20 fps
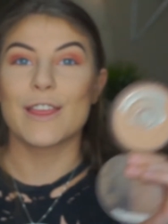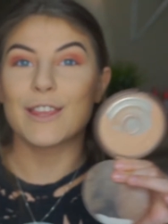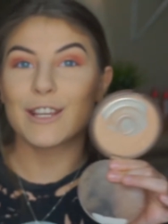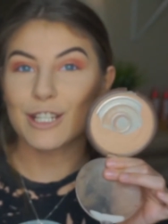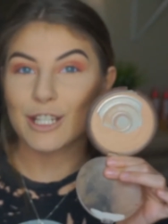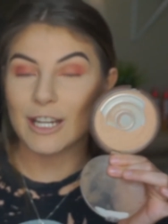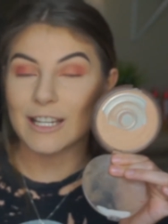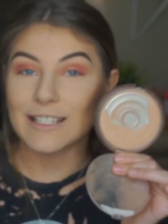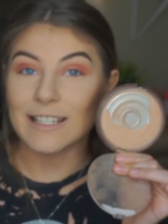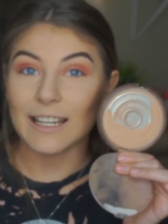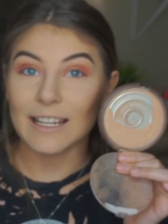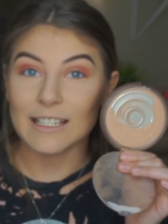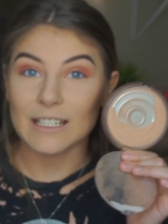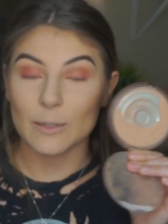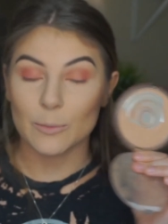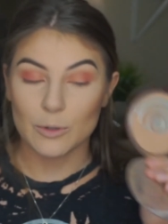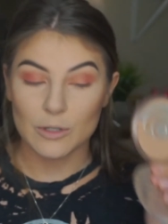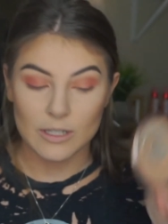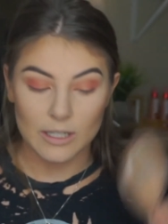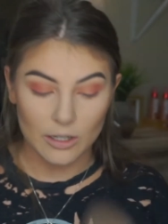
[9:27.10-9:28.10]
the shade Ticket to
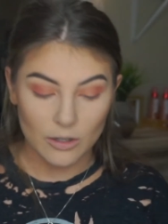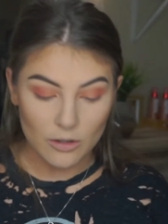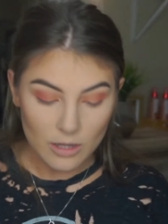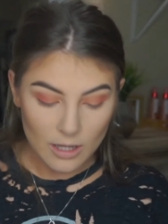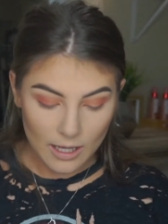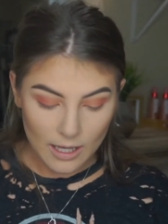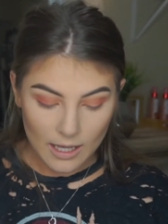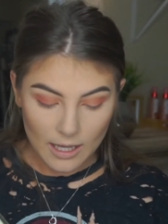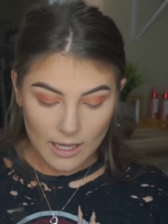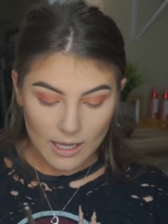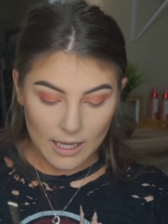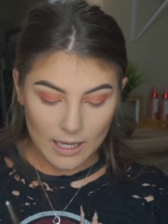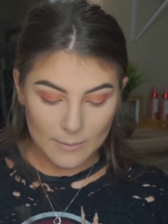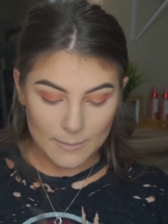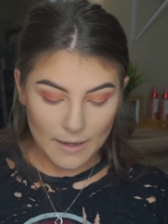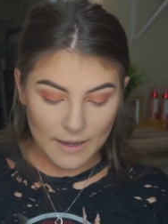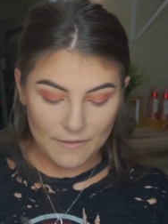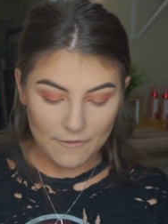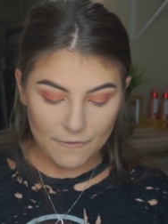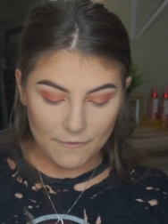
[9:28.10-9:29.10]
Brazil. And
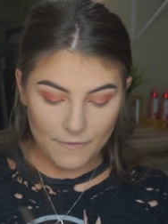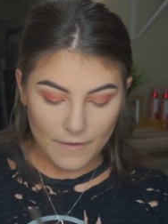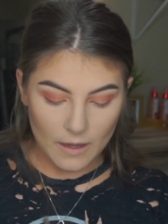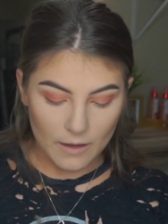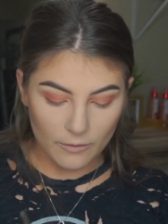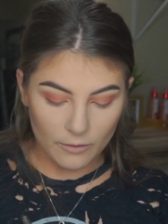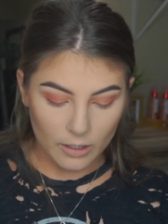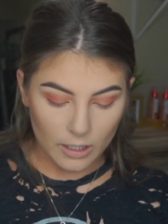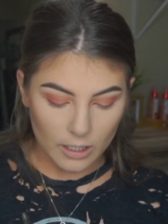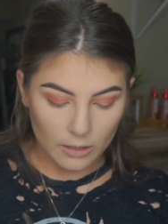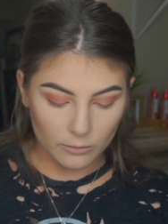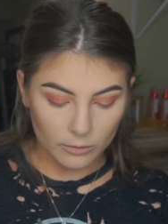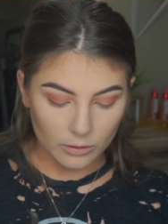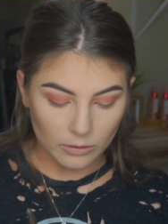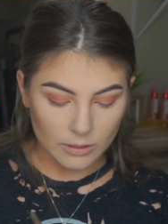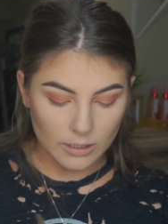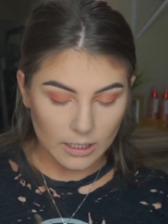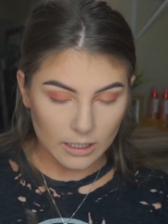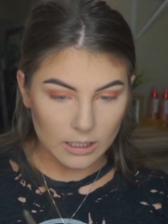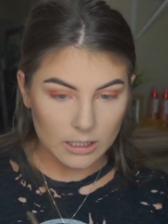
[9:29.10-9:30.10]
my favorite Real
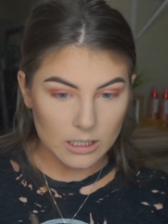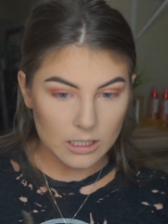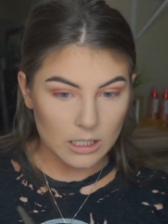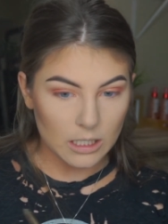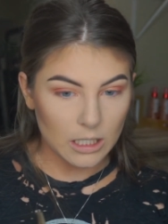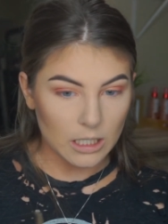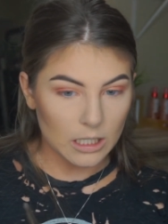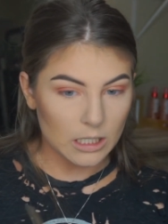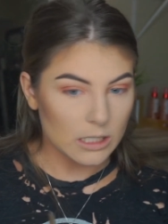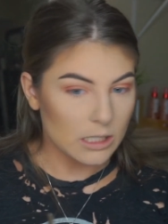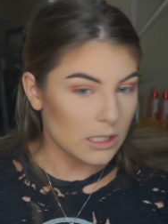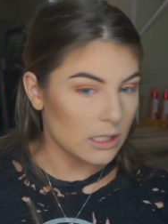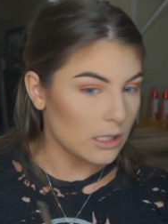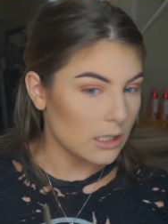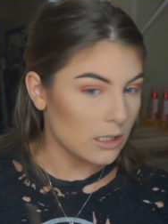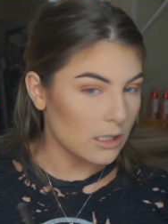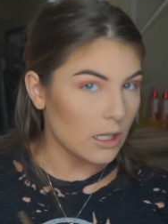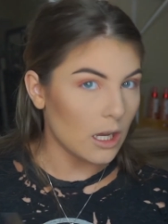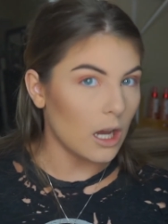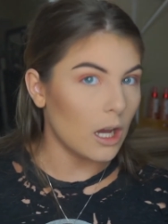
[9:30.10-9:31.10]

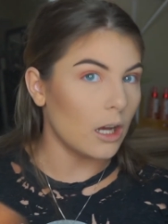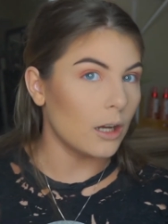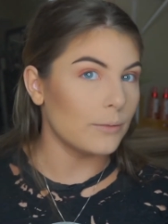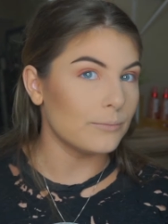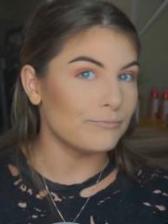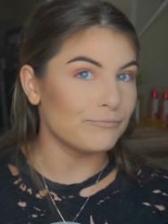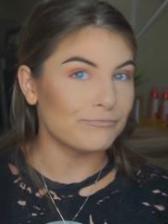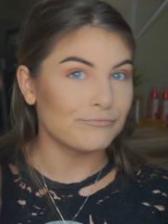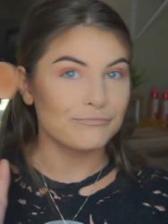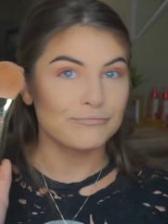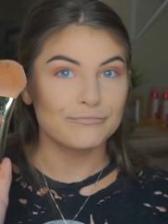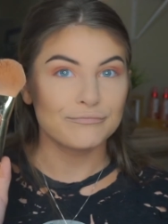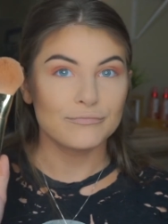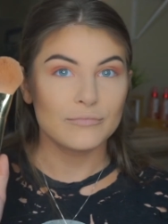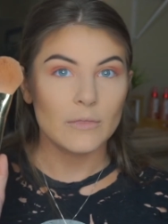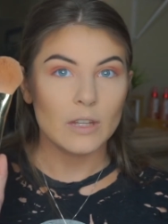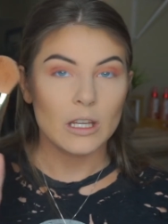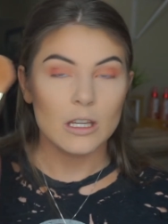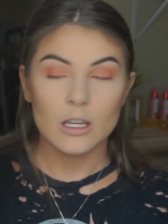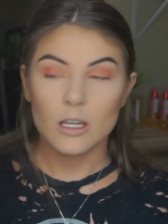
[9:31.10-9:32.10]
Techniques
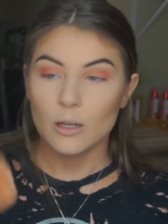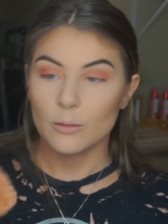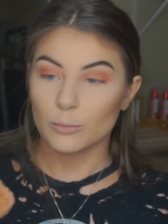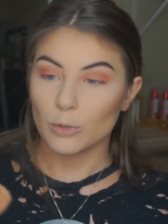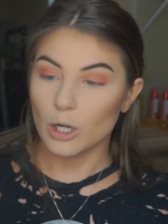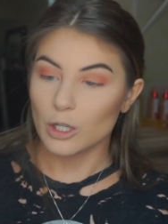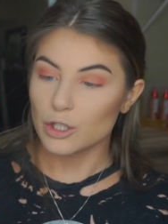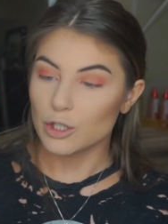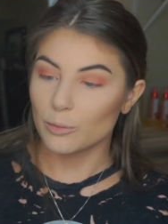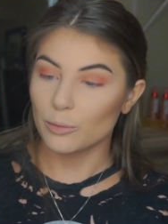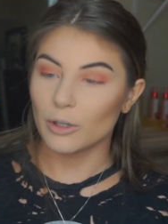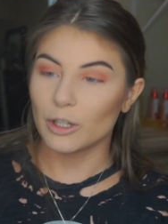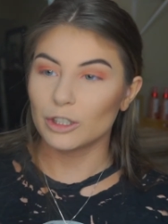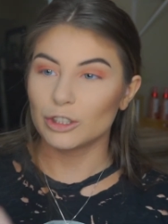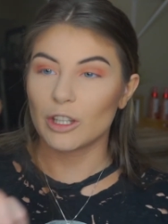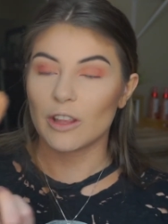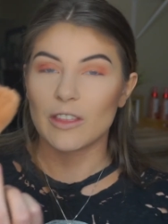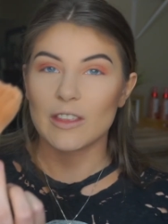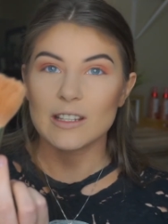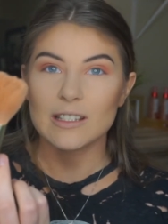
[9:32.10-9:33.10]
bronzer brush.
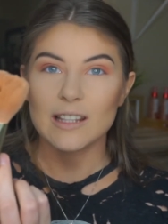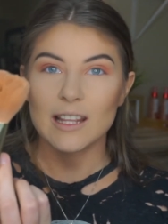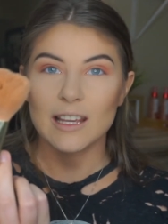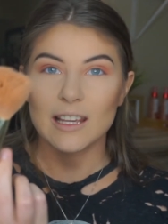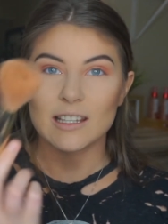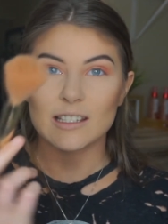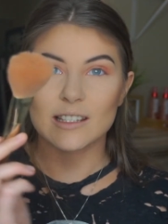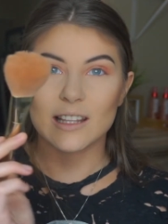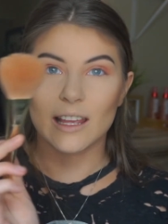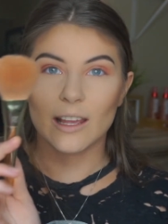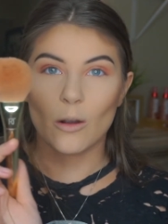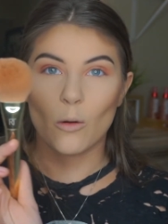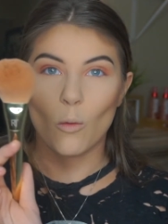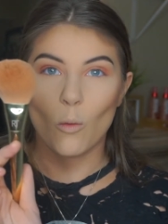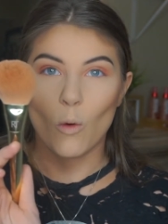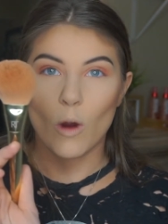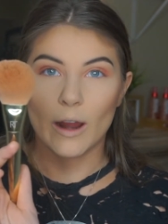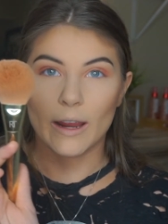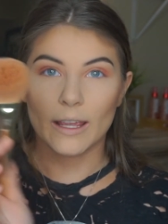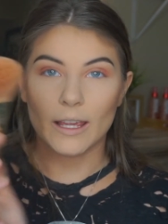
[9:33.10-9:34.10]
This thing is like
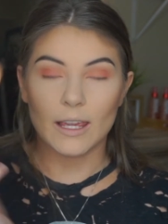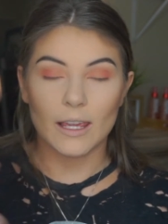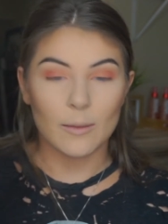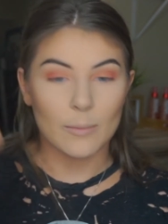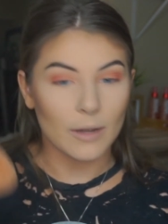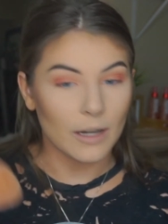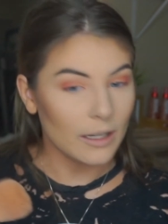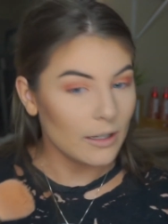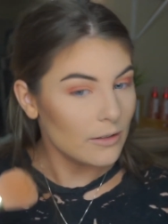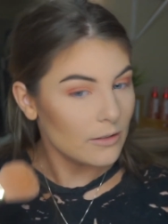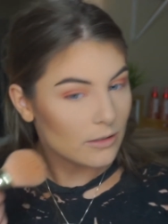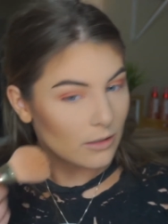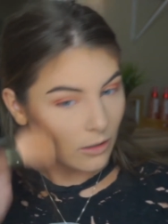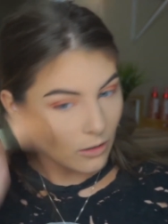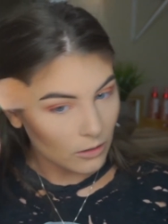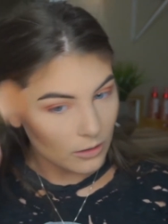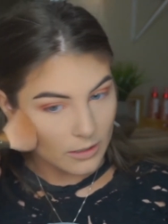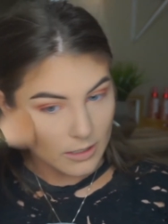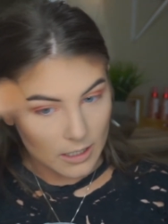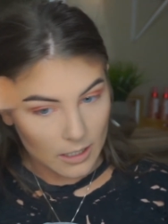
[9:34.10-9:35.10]
wanky, but I use it
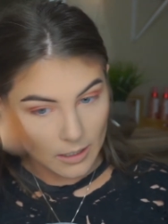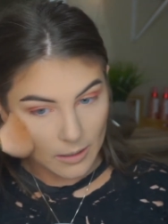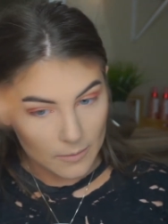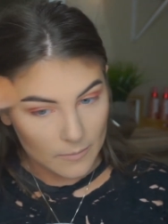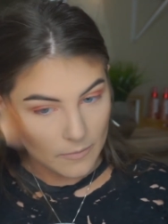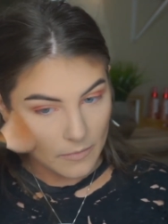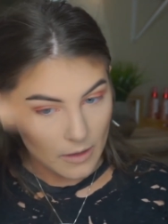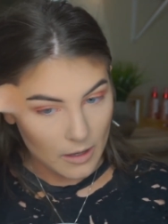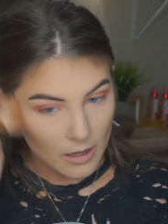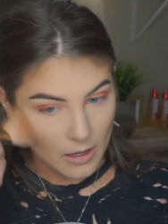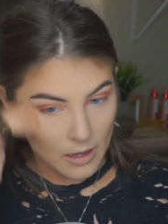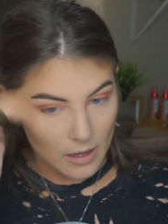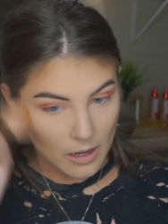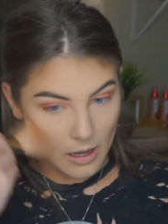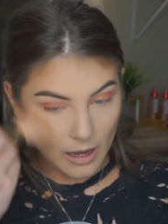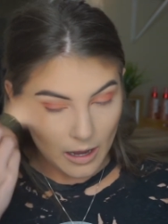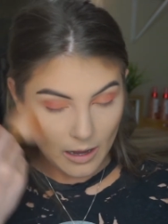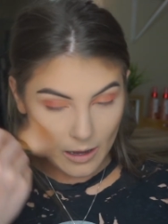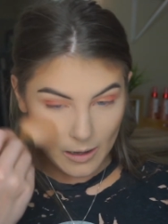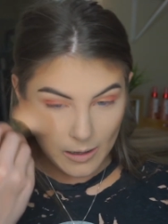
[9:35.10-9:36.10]
all the time.
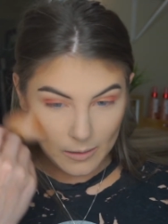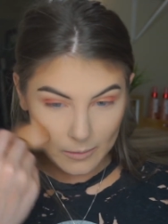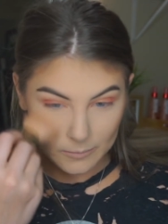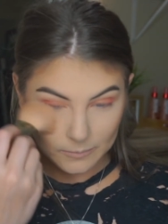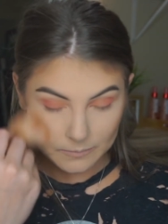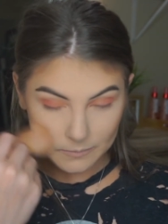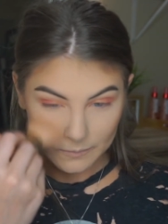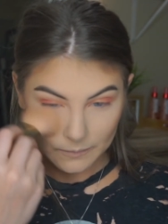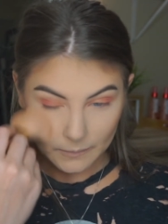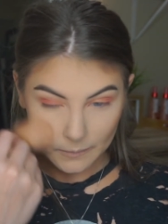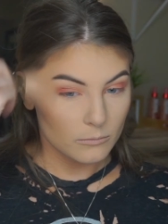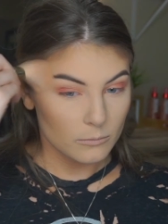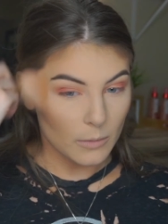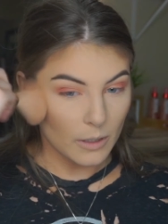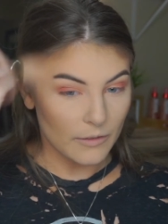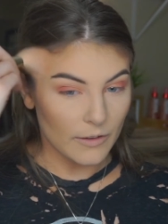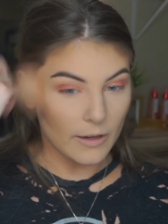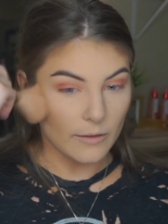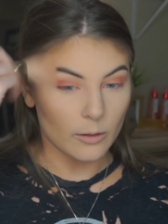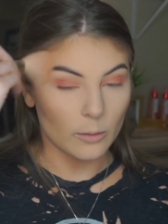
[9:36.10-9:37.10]
My
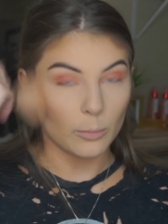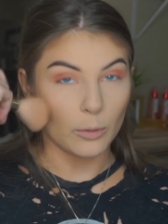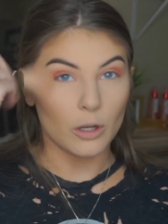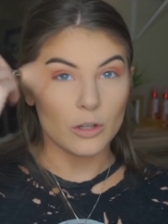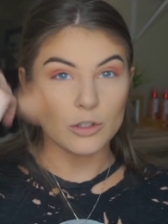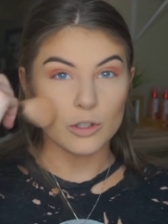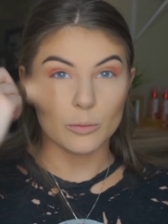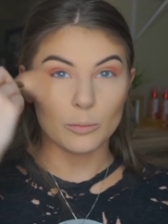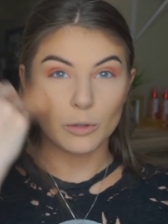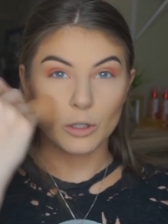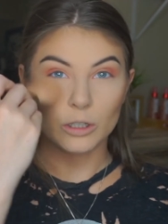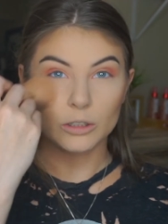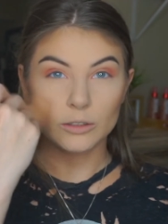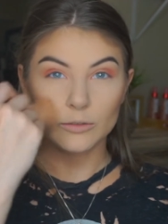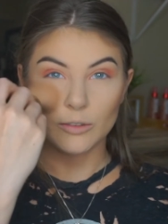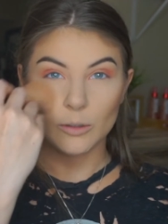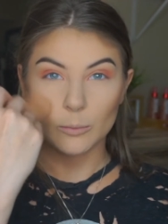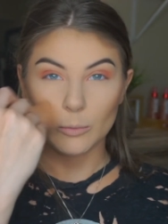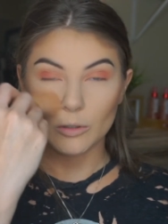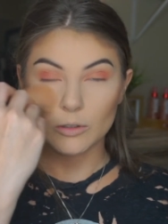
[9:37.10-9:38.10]
favorite bronzer brush
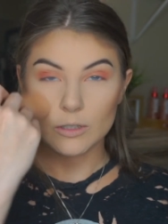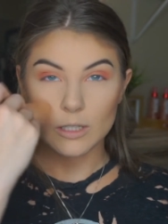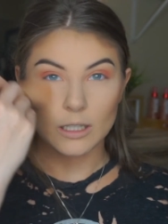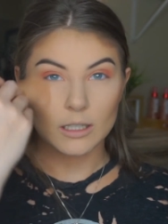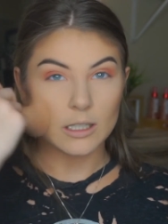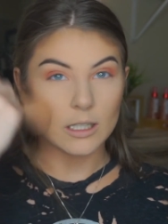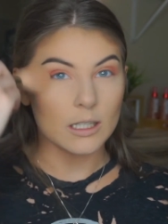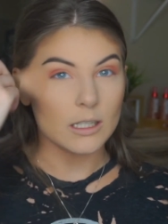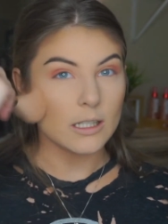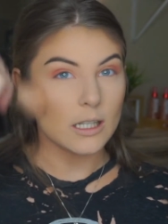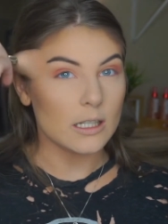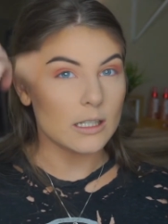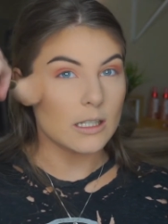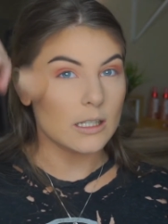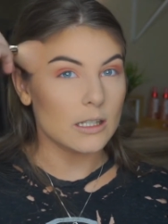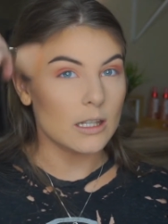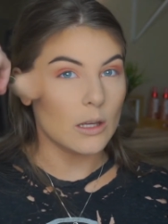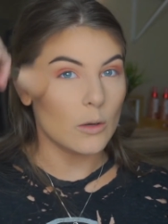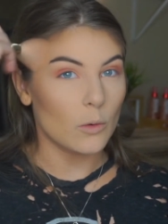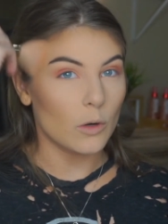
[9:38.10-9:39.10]
from Real Techniques. This is
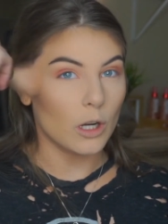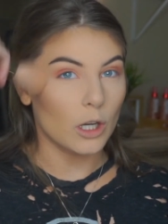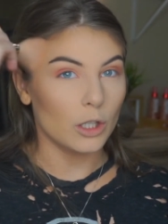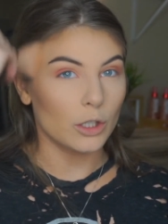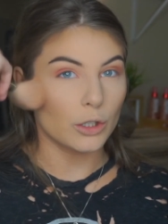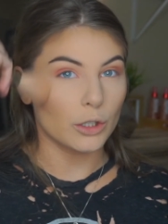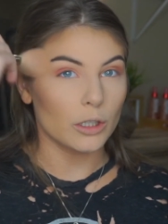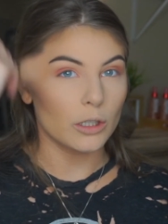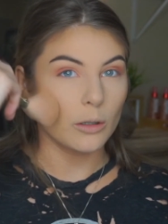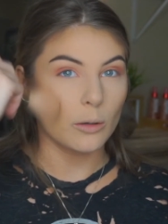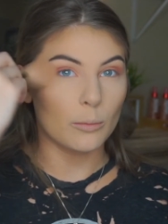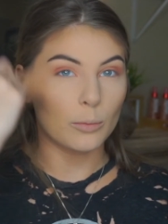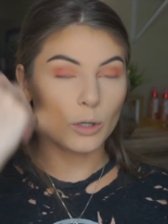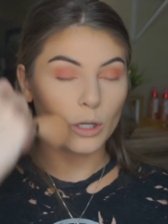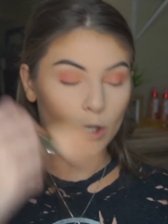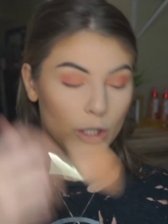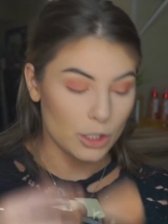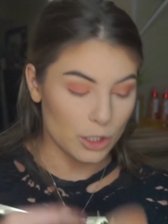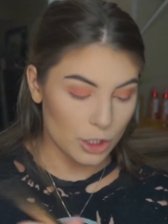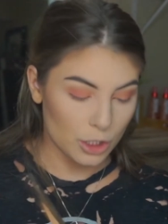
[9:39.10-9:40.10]
the 100
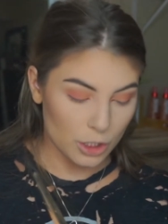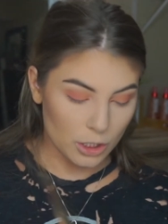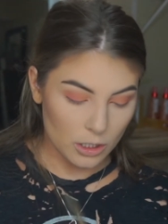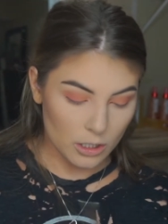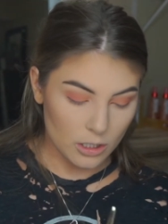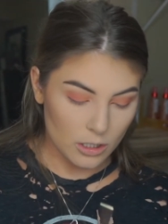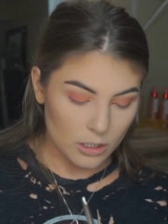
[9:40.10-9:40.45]
brush